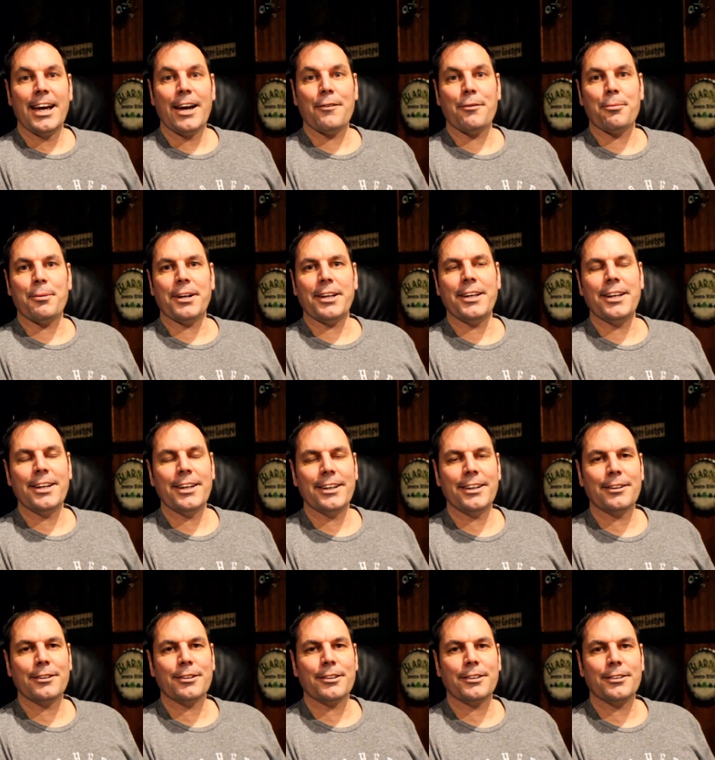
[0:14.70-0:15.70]
everybody,
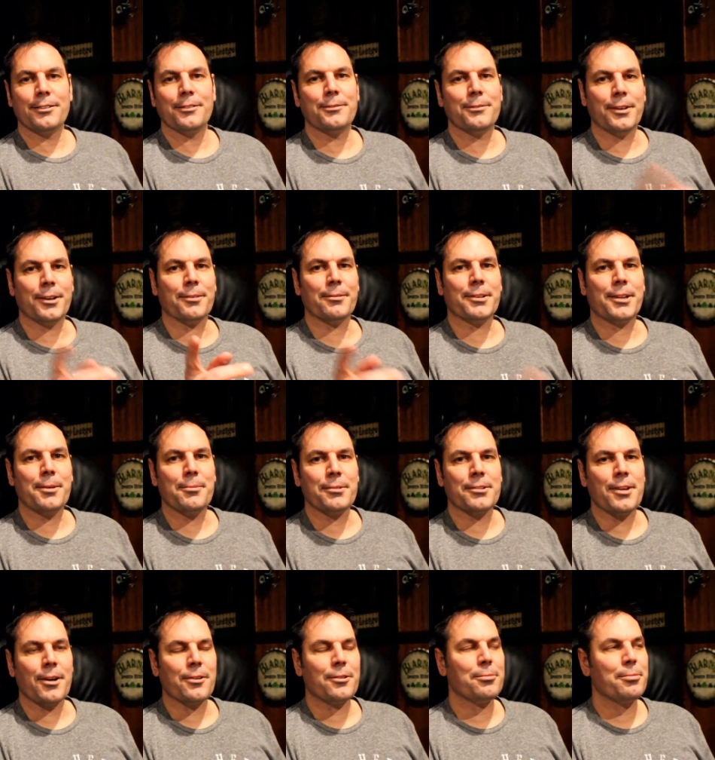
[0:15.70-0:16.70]
welcome to
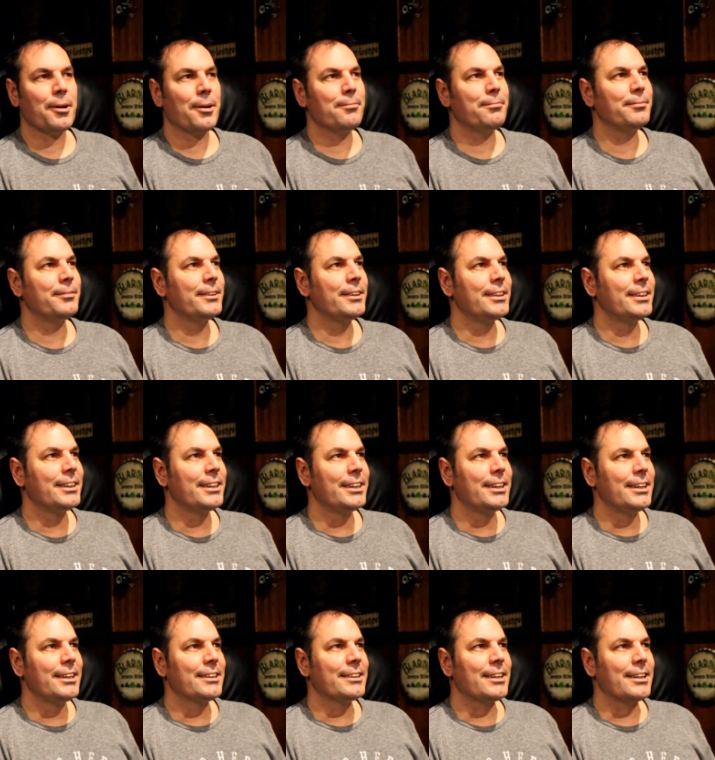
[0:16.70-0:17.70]
Kimmel's Irish Pub.
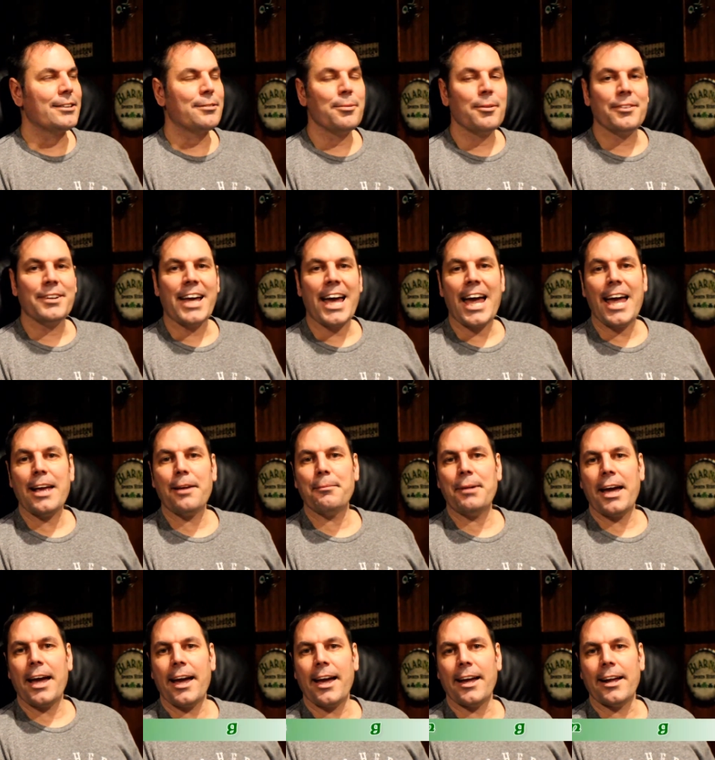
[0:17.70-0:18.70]
Tonight's movie
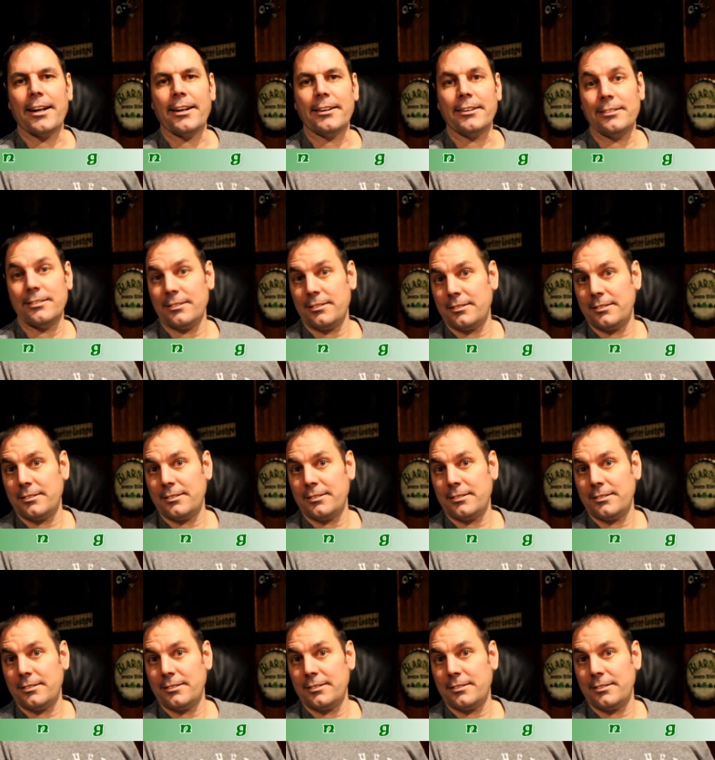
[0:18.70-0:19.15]
Hangman.